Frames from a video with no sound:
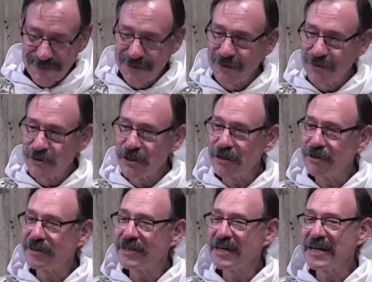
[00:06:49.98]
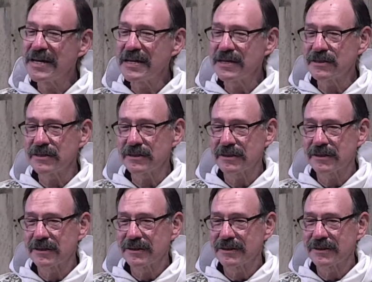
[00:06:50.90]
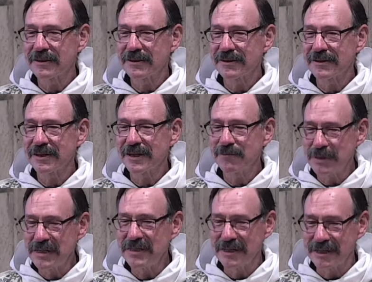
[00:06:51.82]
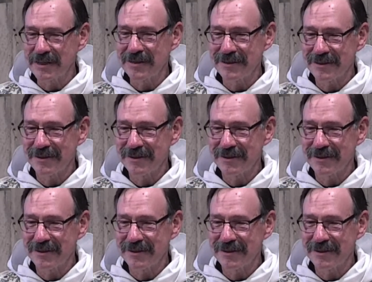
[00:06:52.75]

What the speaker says: She could tease and be teased.